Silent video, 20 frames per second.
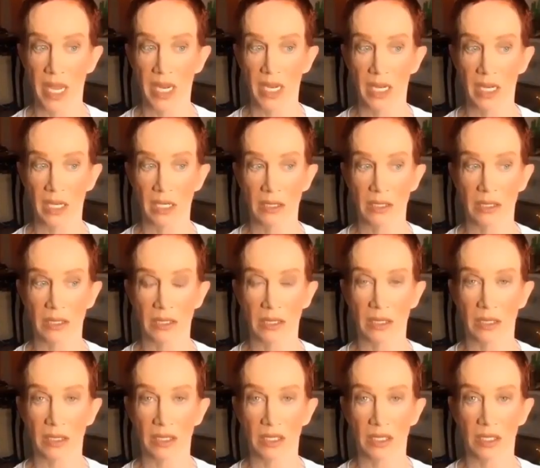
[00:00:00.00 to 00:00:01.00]
And
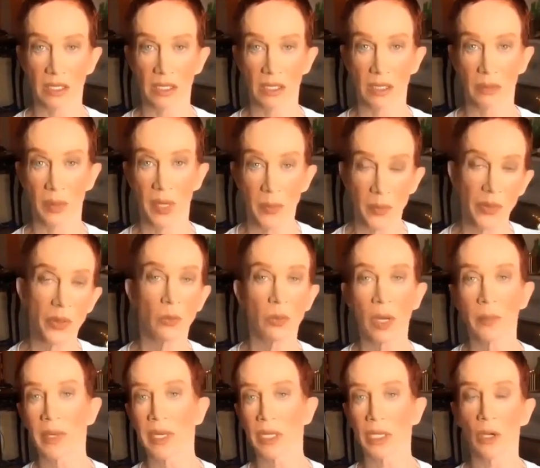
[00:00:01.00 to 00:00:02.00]
people that
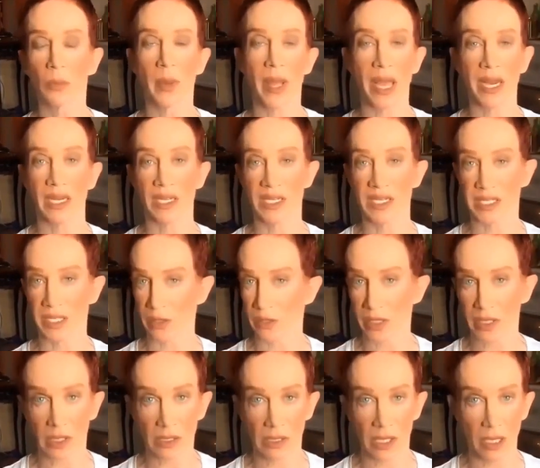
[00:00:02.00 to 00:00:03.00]
want me to go back and
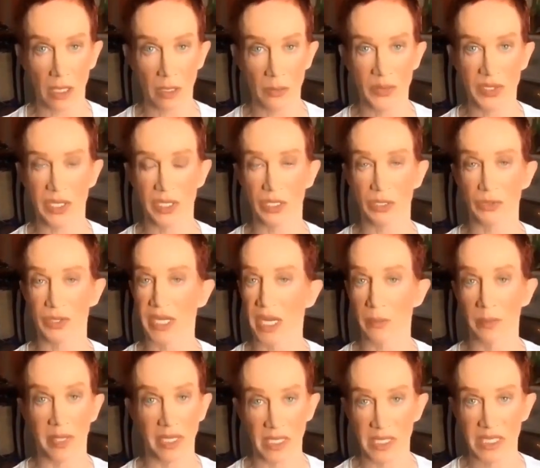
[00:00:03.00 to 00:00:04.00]
start in clubs and do
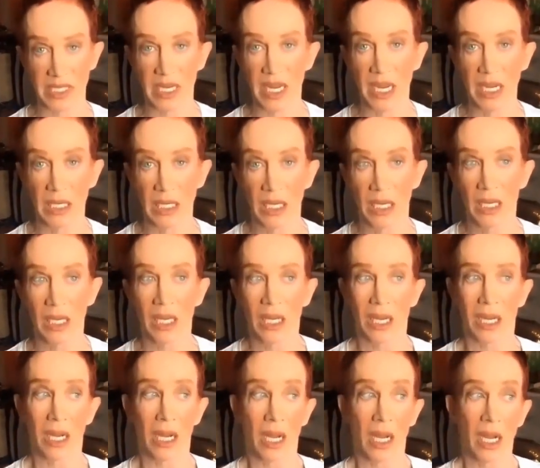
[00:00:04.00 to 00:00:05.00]
ten minutes again,
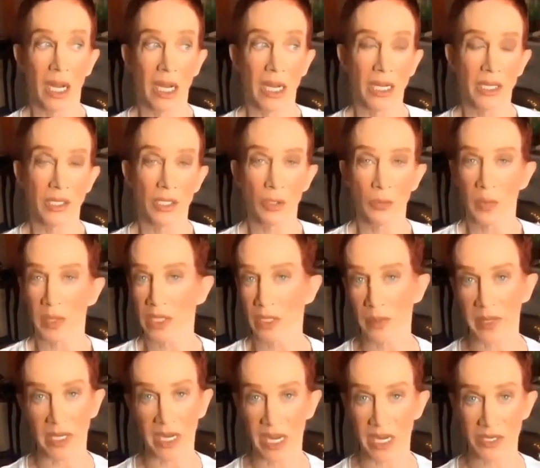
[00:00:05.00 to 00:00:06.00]
I don't mean
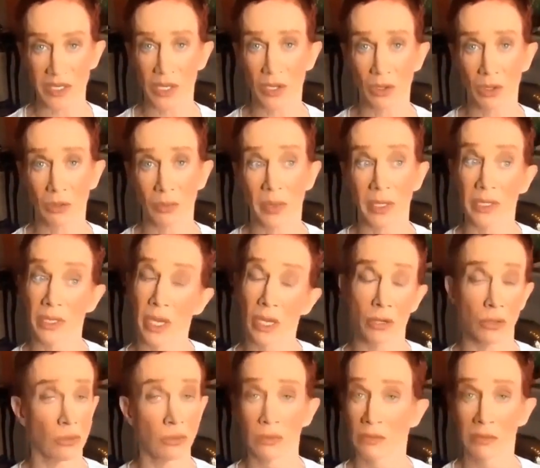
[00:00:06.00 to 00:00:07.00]
to be an asshole, but
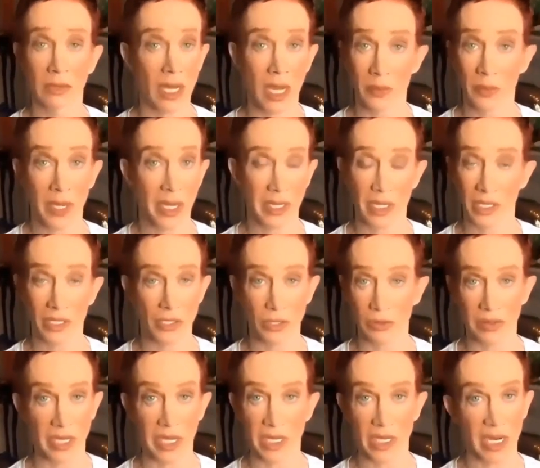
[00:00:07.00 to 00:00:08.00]
no, I'm not gonna
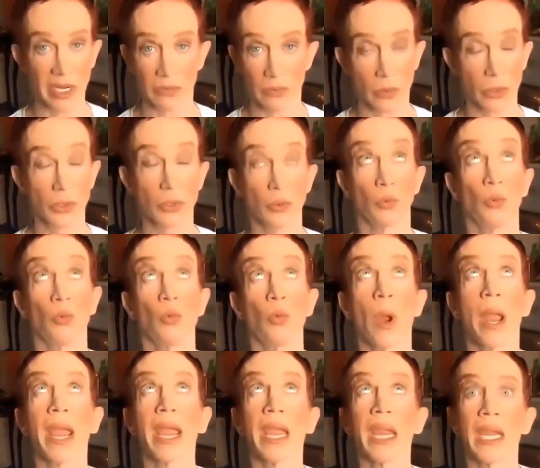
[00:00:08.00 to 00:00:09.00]
do that. I've worked
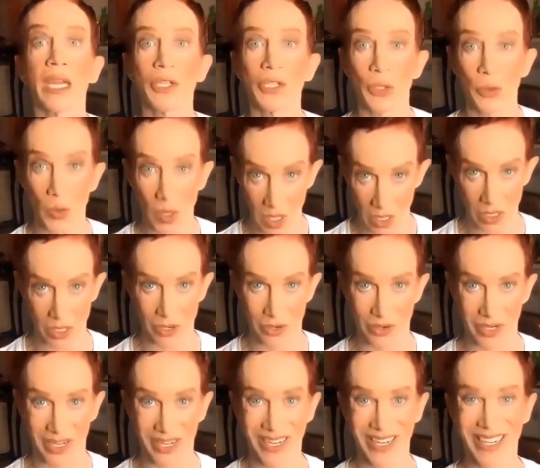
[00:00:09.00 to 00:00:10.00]
way too
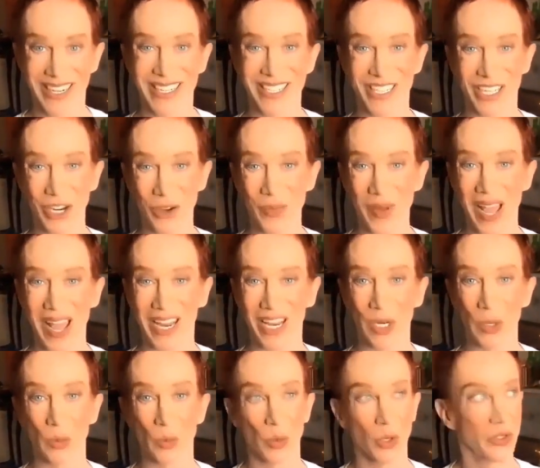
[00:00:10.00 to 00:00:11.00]
hard to go
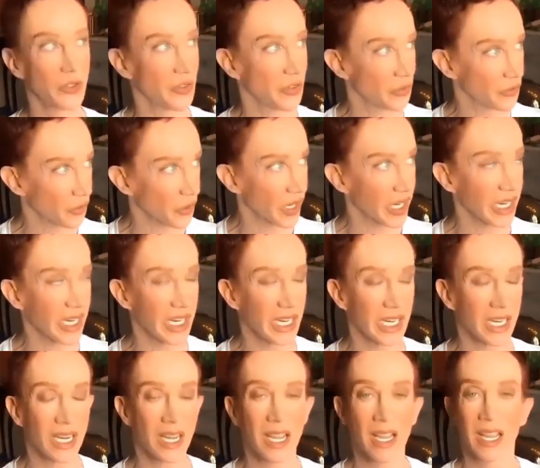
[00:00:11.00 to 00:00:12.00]
back and work for
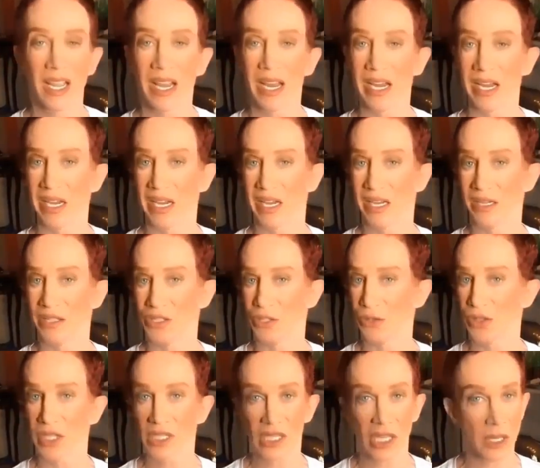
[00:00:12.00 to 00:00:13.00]
free and
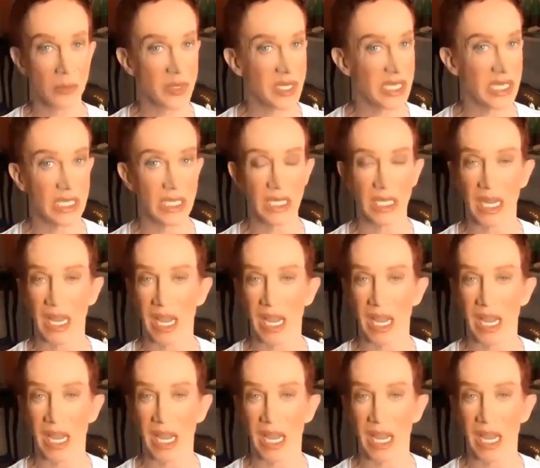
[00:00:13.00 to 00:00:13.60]
do the club scene